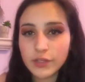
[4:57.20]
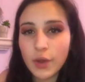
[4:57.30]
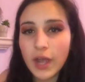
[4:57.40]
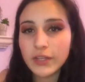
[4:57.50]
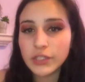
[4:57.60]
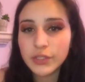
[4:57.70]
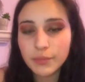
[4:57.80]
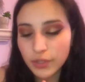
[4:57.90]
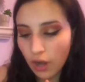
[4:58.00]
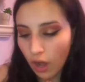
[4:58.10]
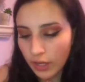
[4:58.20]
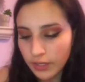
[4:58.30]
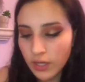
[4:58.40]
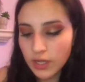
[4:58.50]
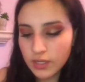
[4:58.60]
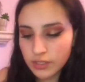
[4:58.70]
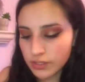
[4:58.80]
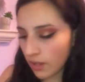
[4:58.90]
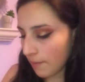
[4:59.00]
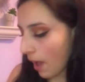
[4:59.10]
so I just put on
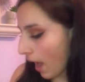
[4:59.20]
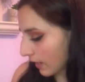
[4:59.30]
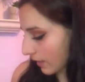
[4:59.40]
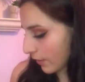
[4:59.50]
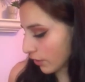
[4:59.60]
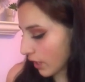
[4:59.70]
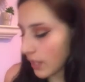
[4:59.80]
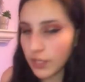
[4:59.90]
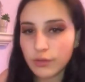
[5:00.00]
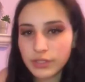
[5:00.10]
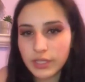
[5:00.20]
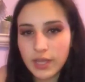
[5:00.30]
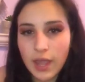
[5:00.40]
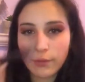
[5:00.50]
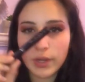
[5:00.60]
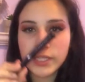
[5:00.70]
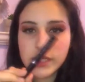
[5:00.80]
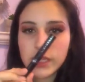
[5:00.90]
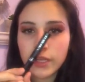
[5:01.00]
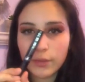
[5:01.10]
some eyeliner. I used the
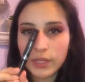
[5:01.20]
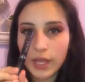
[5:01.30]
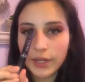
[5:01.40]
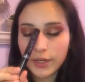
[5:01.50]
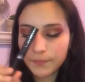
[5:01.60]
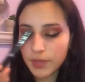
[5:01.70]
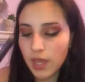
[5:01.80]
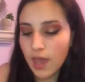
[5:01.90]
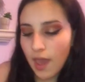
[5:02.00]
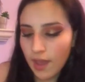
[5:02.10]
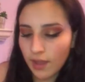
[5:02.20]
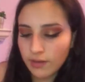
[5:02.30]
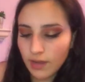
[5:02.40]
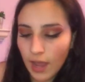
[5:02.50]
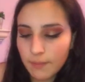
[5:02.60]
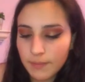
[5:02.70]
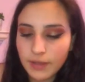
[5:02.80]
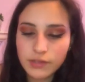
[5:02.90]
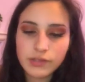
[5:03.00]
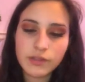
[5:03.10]
NYC Liquid Liner, and I
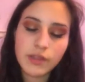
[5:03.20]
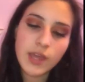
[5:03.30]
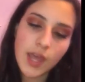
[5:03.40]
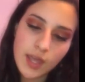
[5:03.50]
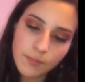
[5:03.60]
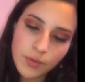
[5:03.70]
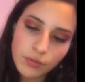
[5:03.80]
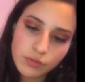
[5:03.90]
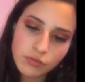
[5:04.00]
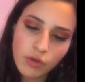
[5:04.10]
mixed the Hypnose